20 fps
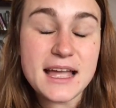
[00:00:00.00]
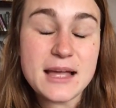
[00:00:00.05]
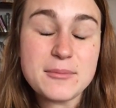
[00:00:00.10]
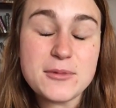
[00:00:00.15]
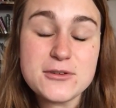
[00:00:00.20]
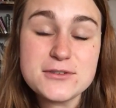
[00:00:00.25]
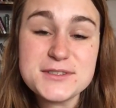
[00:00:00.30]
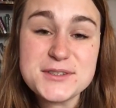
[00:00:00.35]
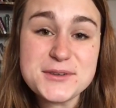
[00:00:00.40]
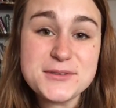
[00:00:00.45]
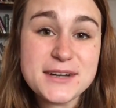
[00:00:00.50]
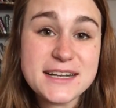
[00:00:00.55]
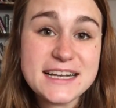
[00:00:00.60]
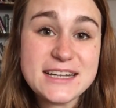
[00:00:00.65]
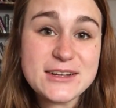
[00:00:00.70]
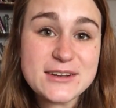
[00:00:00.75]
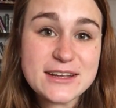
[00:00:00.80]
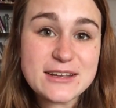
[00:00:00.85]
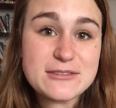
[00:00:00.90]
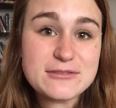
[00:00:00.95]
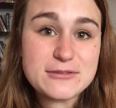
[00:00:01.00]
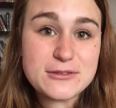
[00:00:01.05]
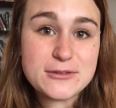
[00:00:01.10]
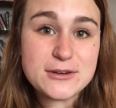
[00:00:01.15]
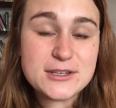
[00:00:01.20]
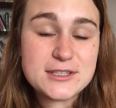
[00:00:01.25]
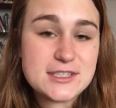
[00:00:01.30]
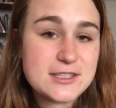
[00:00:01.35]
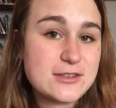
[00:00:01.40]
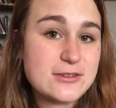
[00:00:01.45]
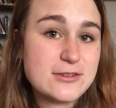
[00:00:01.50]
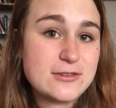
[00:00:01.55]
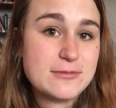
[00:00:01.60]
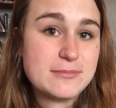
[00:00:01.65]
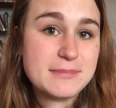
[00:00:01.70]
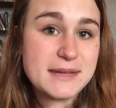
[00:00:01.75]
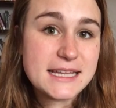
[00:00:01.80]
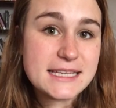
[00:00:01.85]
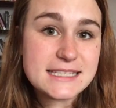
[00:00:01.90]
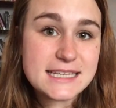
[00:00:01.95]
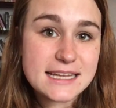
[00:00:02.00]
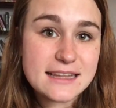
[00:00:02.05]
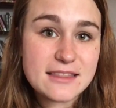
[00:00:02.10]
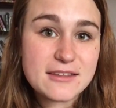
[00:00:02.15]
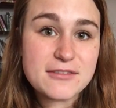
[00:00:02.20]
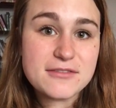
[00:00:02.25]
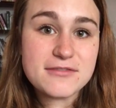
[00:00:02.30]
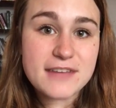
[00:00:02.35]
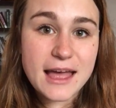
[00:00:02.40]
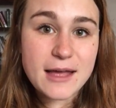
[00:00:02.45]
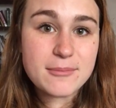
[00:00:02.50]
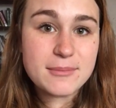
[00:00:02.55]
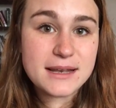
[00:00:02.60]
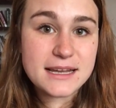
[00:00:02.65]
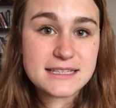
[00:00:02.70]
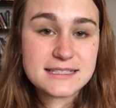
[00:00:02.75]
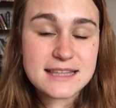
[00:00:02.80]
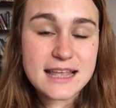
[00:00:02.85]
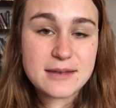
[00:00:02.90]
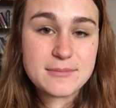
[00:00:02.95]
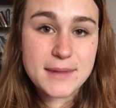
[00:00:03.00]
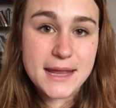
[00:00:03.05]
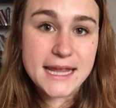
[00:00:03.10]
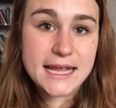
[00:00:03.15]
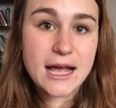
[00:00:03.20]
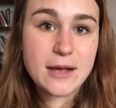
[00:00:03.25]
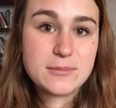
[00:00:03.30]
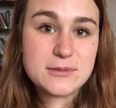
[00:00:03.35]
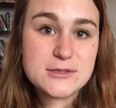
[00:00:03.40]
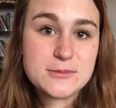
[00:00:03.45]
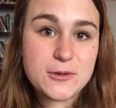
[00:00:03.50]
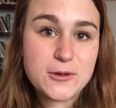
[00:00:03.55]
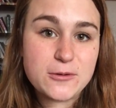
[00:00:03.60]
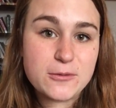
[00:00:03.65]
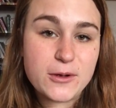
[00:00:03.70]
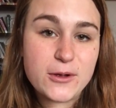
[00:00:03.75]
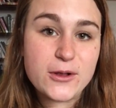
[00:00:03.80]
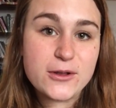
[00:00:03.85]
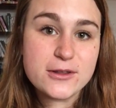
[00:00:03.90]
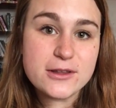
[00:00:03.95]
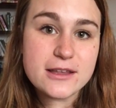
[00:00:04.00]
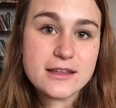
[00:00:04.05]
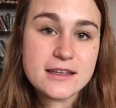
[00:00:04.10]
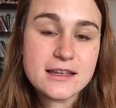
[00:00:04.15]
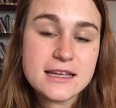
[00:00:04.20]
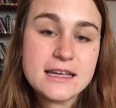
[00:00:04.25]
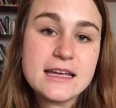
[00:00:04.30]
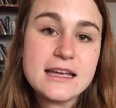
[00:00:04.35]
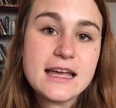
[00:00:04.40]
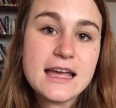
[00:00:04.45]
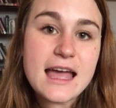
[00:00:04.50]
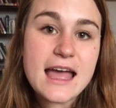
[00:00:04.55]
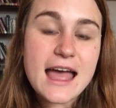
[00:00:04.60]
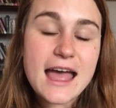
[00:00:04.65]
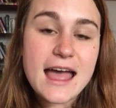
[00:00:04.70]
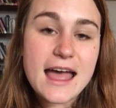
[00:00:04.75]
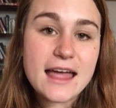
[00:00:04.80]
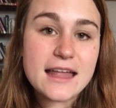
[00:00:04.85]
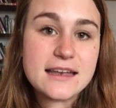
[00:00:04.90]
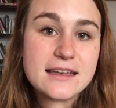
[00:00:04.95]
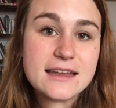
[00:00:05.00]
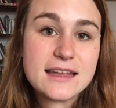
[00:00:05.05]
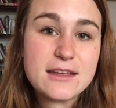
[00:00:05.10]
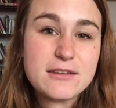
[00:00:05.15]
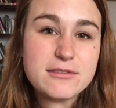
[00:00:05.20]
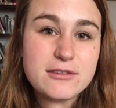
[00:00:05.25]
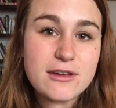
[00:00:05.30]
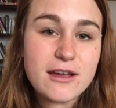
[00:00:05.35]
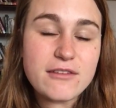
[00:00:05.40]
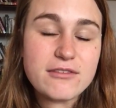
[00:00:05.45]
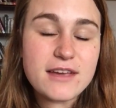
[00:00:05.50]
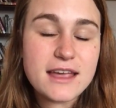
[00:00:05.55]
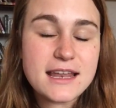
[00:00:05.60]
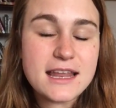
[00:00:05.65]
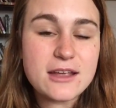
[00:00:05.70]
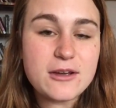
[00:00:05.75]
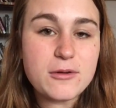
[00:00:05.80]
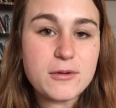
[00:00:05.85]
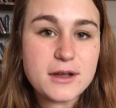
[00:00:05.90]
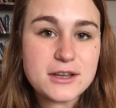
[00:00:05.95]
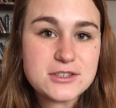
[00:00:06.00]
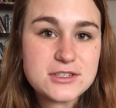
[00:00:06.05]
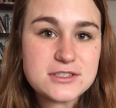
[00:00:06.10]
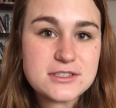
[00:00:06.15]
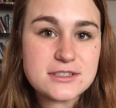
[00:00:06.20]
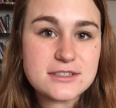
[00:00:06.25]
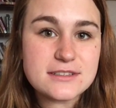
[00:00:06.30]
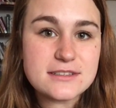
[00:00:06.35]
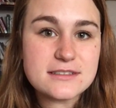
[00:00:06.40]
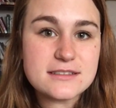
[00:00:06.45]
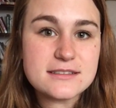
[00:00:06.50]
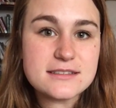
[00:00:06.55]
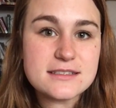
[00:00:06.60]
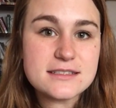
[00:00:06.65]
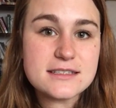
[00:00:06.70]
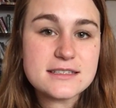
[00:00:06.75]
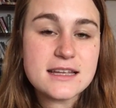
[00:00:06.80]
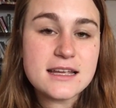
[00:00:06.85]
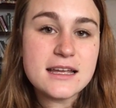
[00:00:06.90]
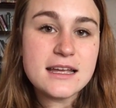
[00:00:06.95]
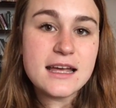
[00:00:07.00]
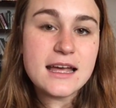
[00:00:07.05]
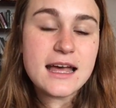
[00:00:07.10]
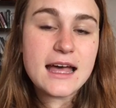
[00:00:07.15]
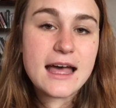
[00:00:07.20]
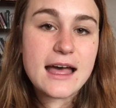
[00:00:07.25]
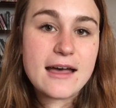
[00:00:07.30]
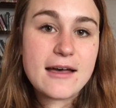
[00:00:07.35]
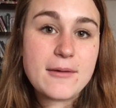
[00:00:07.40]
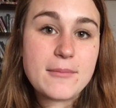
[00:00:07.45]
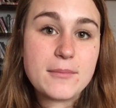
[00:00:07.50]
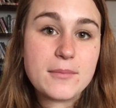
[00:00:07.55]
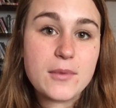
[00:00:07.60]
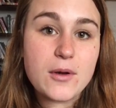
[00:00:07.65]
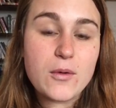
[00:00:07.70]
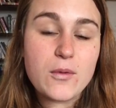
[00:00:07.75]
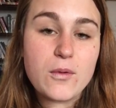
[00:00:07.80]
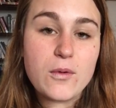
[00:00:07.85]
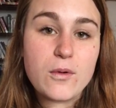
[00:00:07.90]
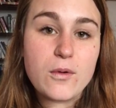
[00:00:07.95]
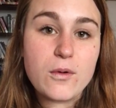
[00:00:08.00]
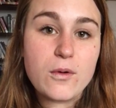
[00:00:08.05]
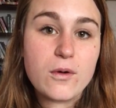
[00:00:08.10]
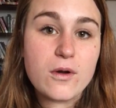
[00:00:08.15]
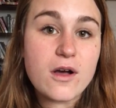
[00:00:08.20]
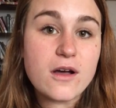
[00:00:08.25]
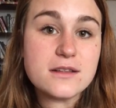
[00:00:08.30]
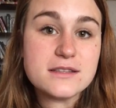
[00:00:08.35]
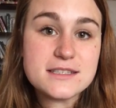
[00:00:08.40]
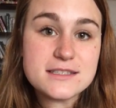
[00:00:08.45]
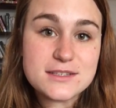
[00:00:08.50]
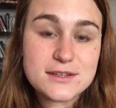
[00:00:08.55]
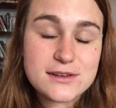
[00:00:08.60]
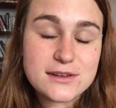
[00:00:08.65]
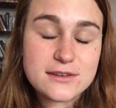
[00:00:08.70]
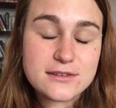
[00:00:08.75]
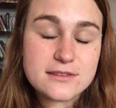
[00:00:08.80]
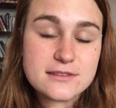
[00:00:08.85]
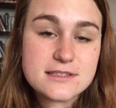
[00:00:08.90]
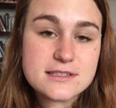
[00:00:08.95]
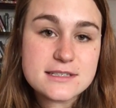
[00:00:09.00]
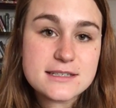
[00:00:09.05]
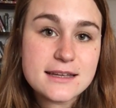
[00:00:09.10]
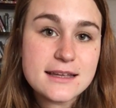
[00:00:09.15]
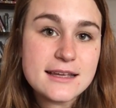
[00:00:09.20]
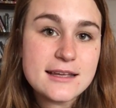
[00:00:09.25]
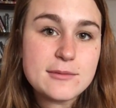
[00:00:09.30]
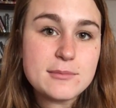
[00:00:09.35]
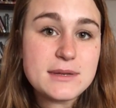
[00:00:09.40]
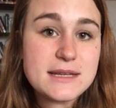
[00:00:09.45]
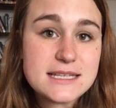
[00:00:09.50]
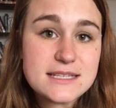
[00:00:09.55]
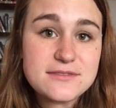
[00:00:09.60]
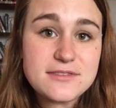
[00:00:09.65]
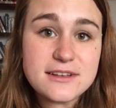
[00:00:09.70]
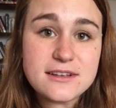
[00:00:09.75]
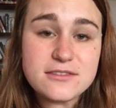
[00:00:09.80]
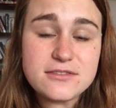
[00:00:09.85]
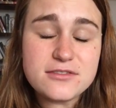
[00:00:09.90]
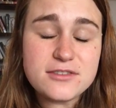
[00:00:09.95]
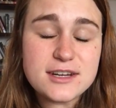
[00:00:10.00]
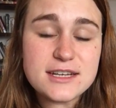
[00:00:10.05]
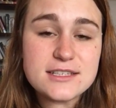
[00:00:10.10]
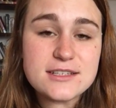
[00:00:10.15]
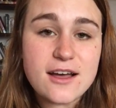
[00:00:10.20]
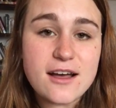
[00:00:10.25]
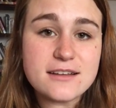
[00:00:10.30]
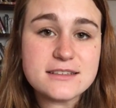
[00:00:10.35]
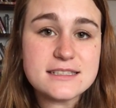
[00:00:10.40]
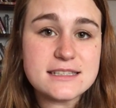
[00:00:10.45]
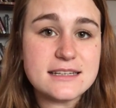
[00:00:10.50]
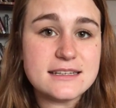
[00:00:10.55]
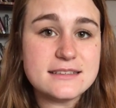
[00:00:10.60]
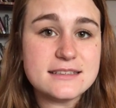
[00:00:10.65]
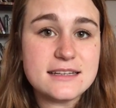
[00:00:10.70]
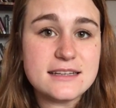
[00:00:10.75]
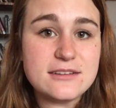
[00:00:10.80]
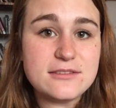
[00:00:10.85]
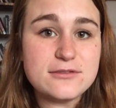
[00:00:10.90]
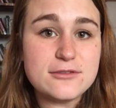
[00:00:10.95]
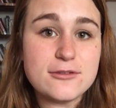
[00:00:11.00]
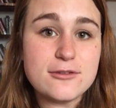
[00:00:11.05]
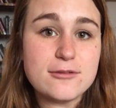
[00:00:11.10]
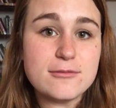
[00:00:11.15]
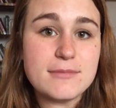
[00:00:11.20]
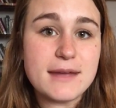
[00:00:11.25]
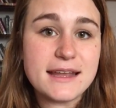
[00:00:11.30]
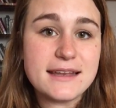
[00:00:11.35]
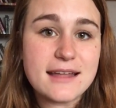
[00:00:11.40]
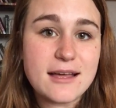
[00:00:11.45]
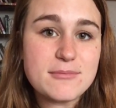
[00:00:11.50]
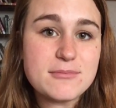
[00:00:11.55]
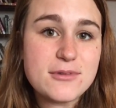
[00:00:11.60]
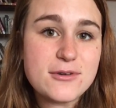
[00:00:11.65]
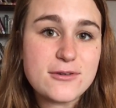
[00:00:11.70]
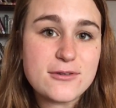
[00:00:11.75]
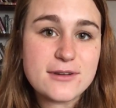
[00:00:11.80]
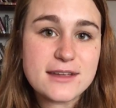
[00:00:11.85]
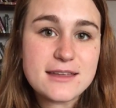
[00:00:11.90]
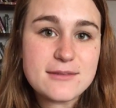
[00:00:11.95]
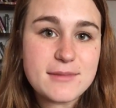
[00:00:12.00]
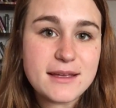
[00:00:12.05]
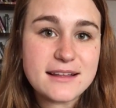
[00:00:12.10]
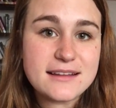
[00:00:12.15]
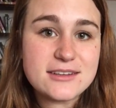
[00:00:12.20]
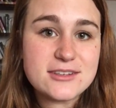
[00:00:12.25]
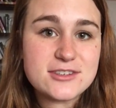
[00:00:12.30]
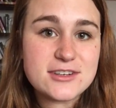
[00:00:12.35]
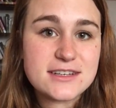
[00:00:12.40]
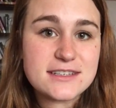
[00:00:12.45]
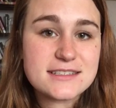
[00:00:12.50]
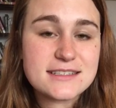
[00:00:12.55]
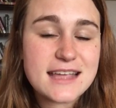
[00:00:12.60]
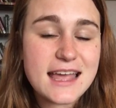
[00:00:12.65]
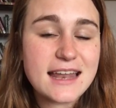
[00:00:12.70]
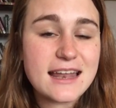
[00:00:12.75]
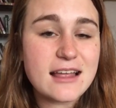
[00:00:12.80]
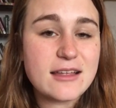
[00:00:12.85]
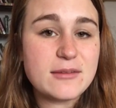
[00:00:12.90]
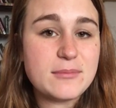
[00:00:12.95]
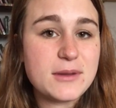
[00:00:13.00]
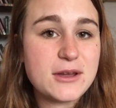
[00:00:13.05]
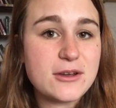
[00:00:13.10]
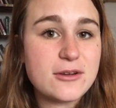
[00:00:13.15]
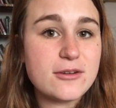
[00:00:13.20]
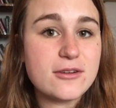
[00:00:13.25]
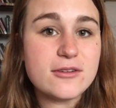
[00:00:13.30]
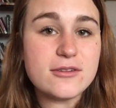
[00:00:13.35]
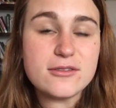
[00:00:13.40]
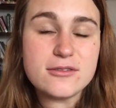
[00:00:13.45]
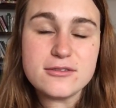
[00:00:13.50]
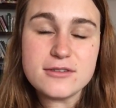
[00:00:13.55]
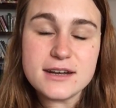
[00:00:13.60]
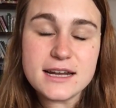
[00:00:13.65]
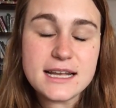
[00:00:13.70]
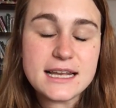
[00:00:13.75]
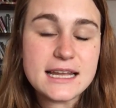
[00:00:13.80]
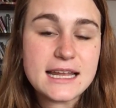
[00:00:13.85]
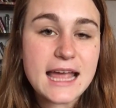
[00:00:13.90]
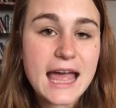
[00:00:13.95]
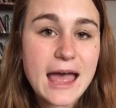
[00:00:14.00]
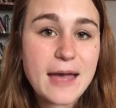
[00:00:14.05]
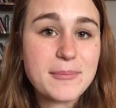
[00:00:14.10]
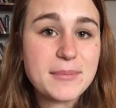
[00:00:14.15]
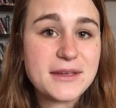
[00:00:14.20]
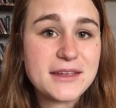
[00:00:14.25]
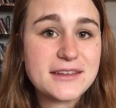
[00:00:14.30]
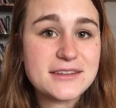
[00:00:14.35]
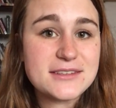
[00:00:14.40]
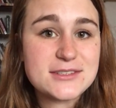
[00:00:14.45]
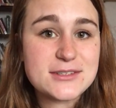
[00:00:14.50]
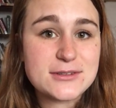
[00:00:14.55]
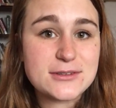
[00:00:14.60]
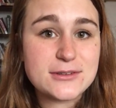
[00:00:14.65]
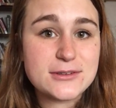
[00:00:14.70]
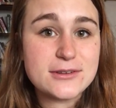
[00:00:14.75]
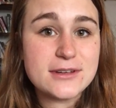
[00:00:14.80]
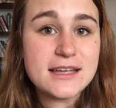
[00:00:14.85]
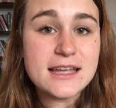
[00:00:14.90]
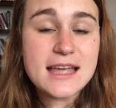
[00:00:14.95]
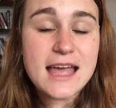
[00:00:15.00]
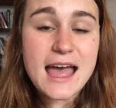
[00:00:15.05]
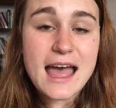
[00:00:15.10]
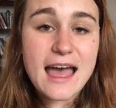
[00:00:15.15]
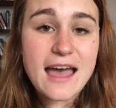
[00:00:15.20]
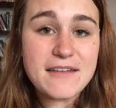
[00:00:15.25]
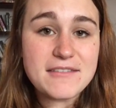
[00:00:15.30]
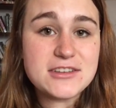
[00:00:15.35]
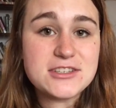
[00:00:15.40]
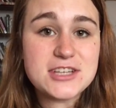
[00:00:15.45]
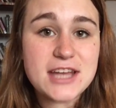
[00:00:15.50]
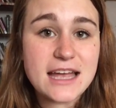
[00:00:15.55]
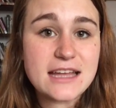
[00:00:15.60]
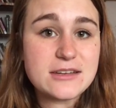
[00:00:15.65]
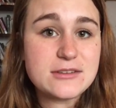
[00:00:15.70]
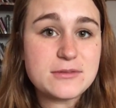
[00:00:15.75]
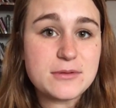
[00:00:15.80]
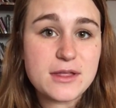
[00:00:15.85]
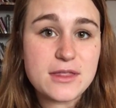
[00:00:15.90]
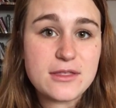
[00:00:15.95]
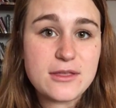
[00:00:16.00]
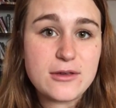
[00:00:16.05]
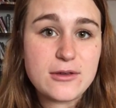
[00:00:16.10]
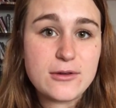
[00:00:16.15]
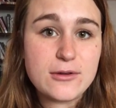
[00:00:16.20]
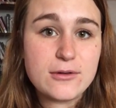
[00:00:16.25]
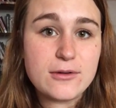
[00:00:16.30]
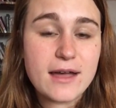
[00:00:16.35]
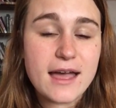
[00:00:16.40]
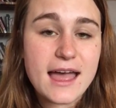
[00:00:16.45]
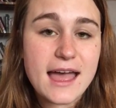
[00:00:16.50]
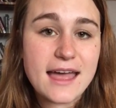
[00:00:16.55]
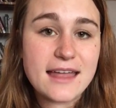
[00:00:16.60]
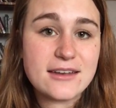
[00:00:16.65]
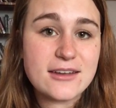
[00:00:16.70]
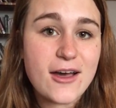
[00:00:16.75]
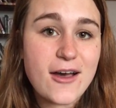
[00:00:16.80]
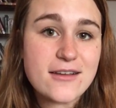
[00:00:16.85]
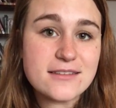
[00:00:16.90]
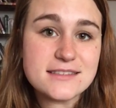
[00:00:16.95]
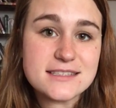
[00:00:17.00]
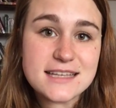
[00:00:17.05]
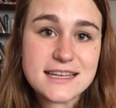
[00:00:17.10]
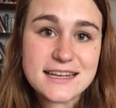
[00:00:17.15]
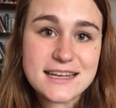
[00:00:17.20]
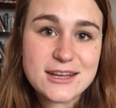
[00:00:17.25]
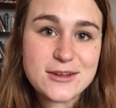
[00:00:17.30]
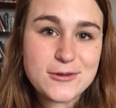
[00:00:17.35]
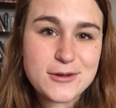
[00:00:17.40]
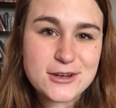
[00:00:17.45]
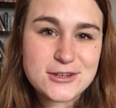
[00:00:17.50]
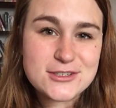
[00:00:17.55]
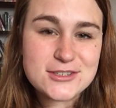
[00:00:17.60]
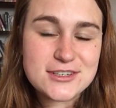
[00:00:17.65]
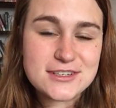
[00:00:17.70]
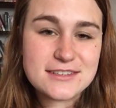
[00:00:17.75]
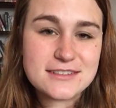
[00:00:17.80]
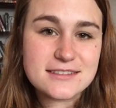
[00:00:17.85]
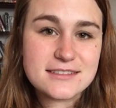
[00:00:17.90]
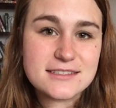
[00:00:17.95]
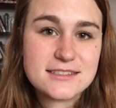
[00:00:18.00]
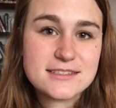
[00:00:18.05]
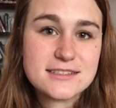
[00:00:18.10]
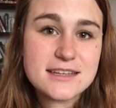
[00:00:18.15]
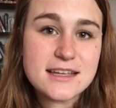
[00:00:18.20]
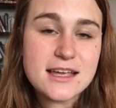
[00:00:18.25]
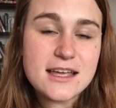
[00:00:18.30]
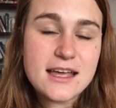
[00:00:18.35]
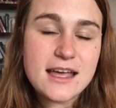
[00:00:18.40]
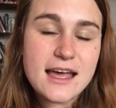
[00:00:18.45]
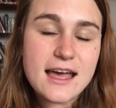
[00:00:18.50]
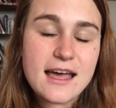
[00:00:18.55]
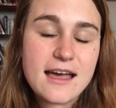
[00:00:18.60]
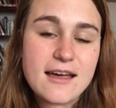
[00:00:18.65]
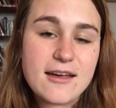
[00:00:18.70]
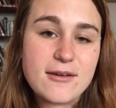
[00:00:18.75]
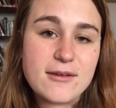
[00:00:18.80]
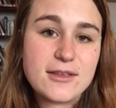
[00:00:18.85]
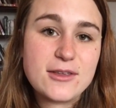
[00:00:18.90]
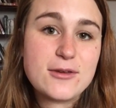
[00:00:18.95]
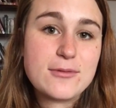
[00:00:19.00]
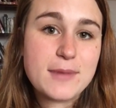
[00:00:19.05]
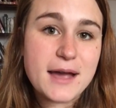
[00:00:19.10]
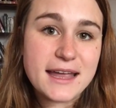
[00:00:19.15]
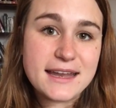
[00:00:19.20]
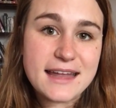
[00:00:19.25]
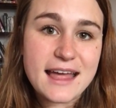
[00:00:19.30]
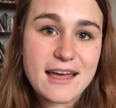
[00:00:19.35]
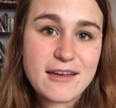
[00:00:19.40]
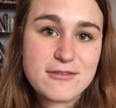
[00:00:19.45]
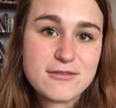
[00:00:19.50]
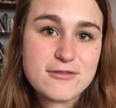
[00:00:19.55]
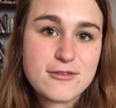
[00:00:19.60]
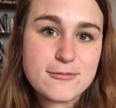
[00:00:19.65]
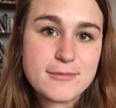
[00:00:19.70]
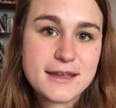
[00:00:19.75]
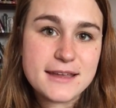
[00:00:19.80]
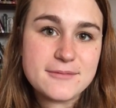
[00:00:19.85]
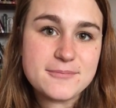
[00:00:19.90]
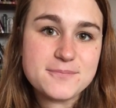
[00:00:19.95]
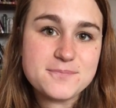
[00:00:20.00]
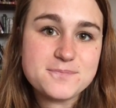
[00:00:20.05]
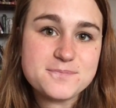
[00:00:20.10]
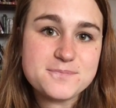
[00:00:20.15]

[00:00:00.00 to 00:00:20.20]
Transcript: I'm also really looking forward to meeting the families that make up Small World. And if you have any questions or concerns, please feel free to ask Lindy for my number or email address, and I'd be really happy to have a chat with you and answer any questions you might have for me.